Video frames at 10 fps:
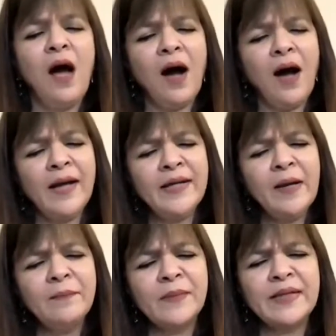I
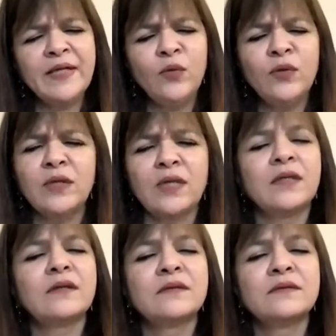am money only.
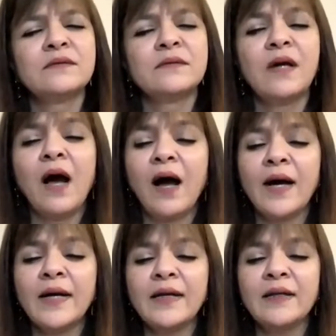
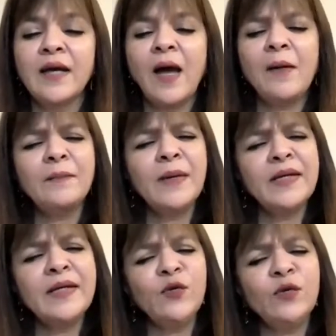I am
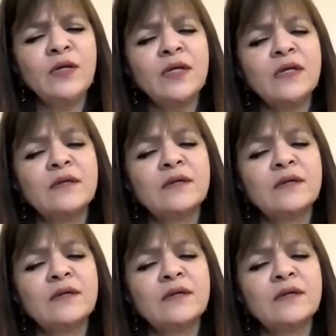money only.